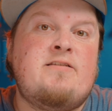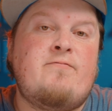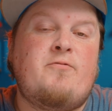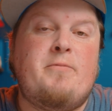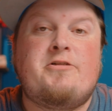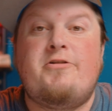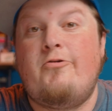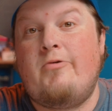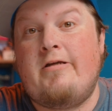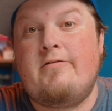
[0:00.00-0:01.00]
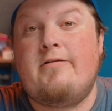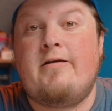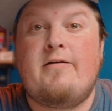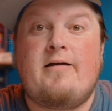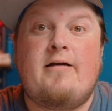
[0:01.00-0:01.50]
information you need,
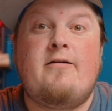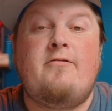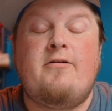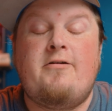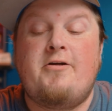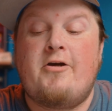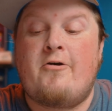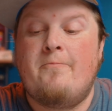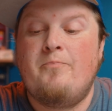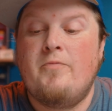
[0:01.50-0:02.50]
then there you go.